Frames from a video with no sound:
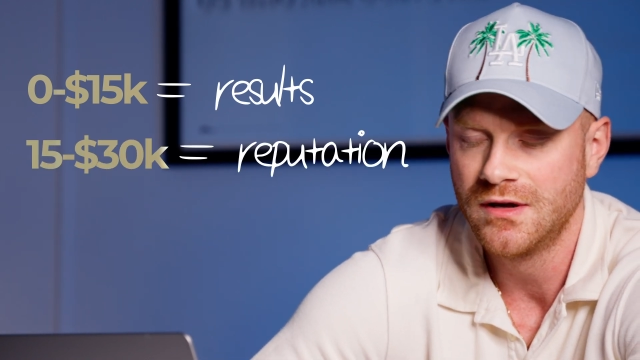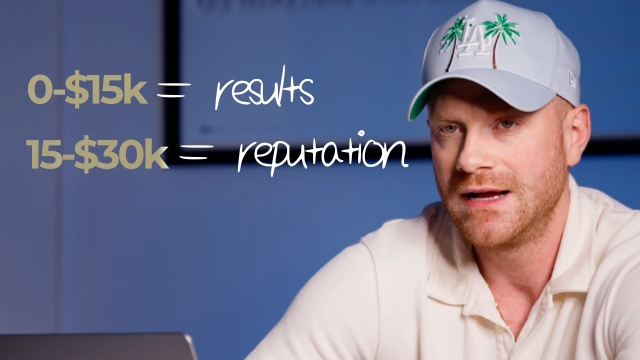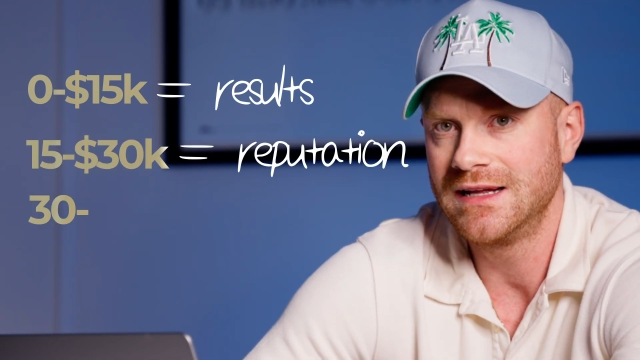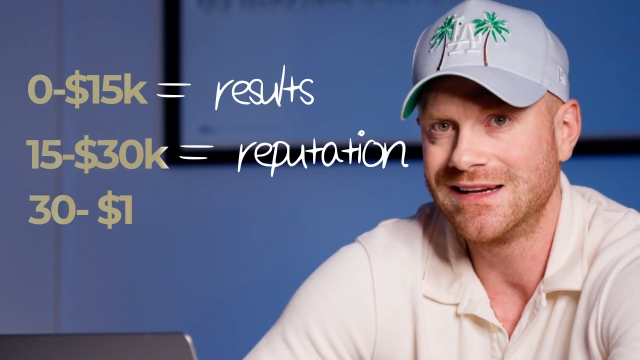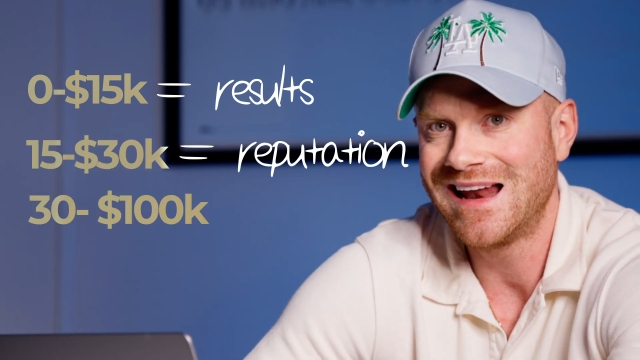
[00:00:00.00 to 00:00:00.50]

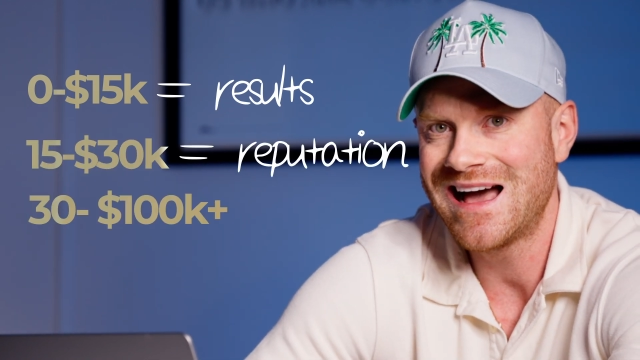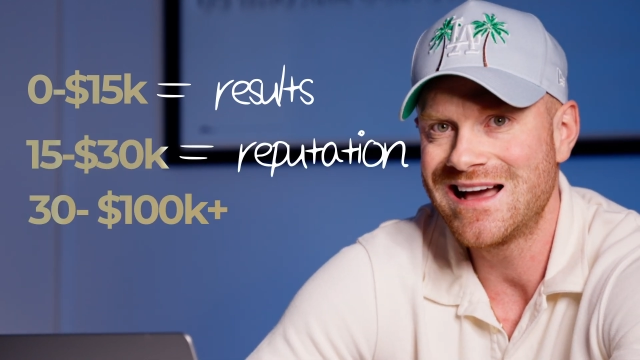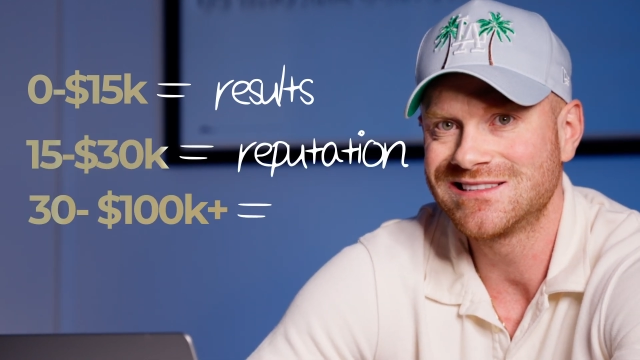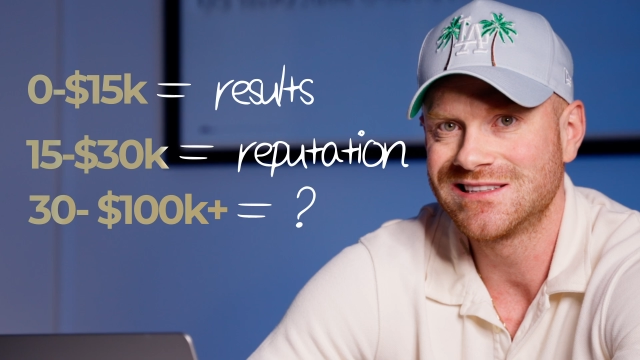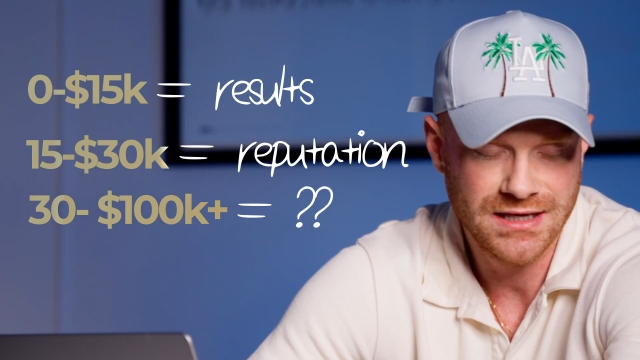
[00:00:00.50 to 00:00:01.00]
And then the
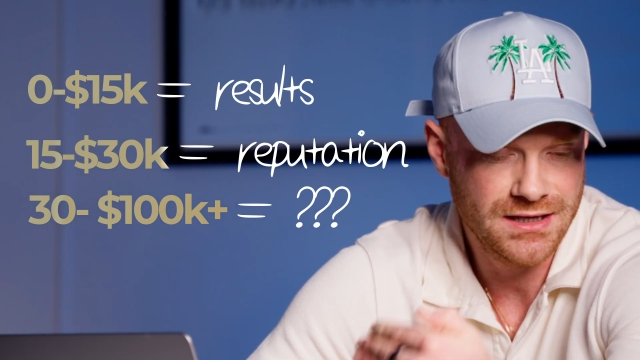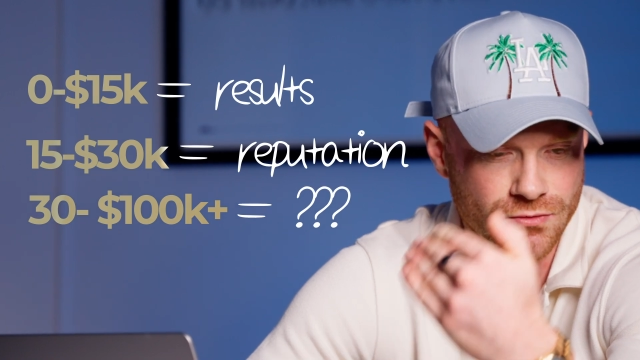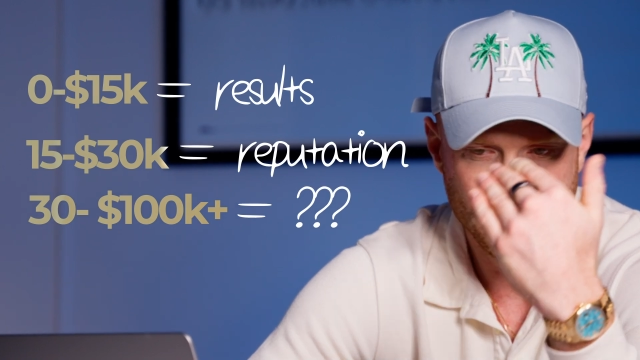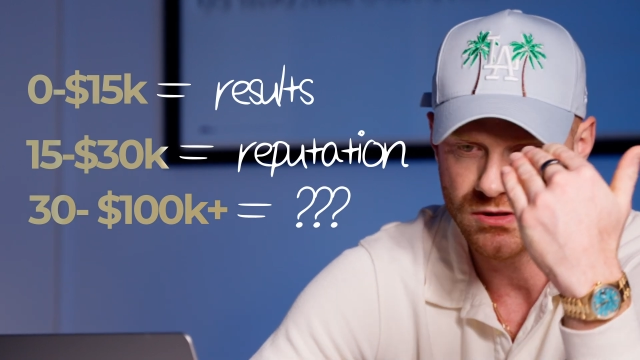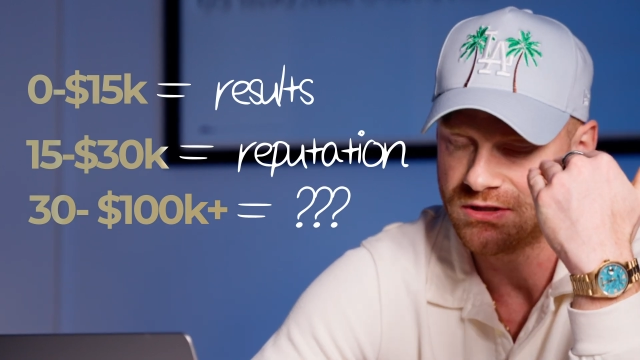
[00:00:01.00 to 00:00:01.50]
last
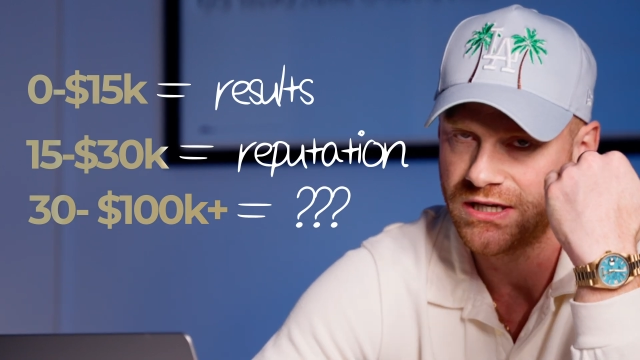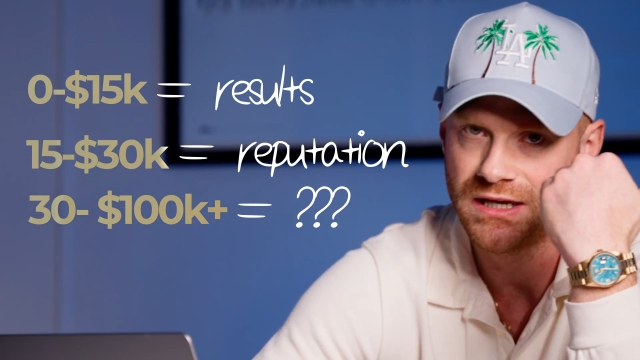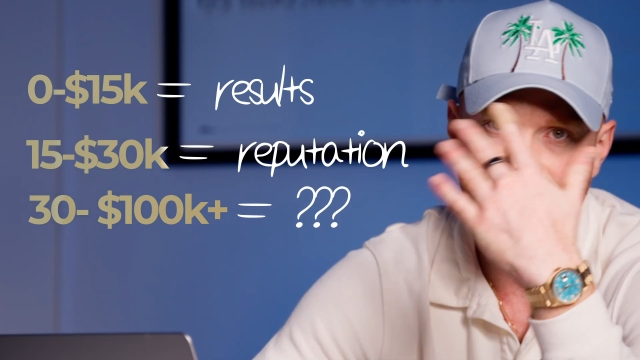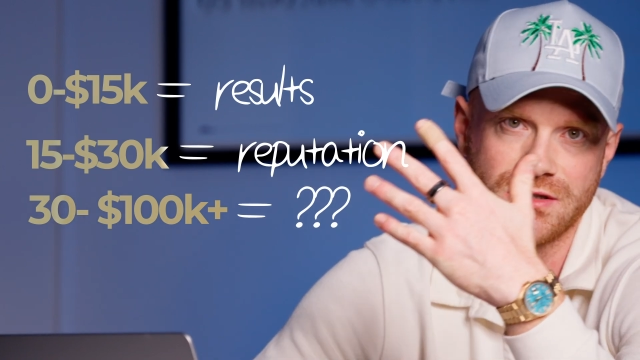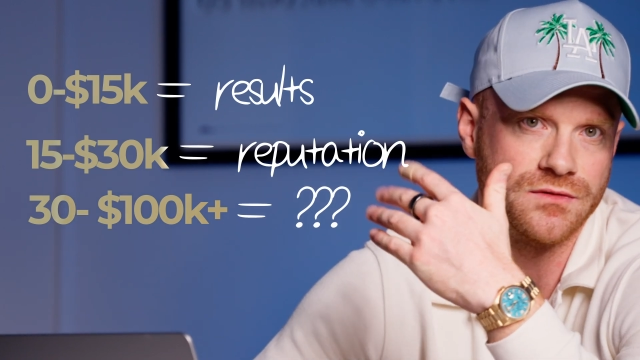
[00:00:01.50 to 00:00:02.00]
thing, which will
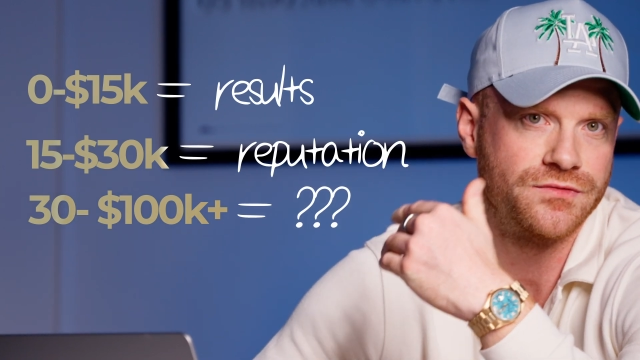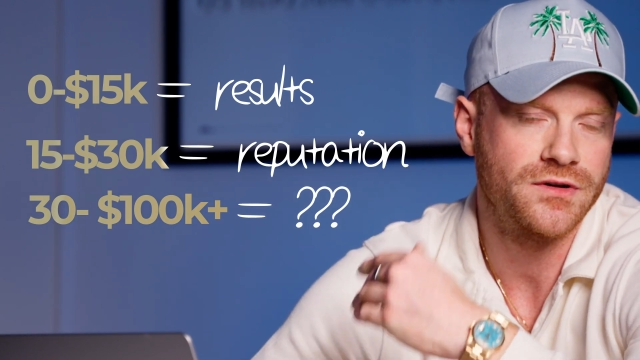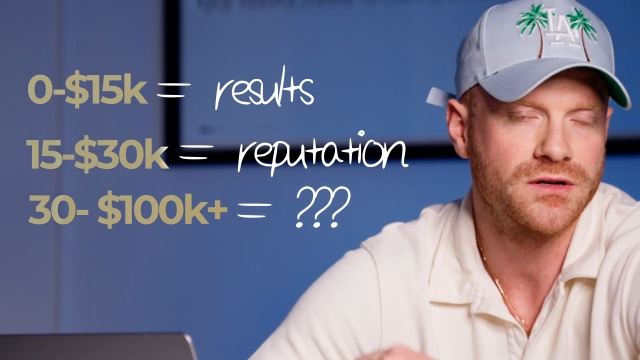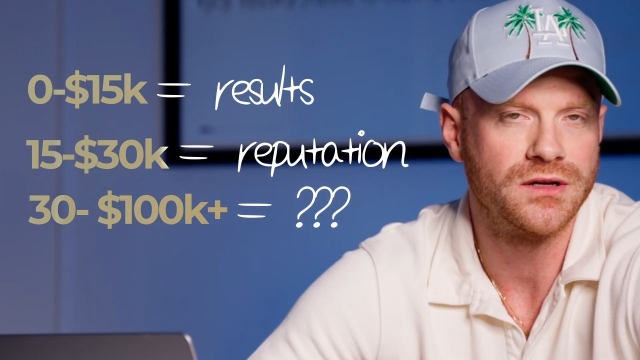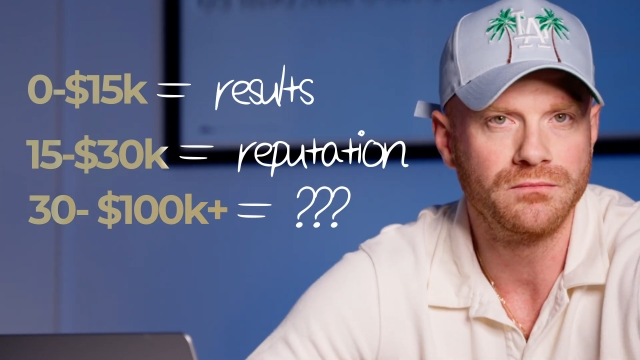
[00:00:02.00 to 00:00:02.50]
take you to the fucking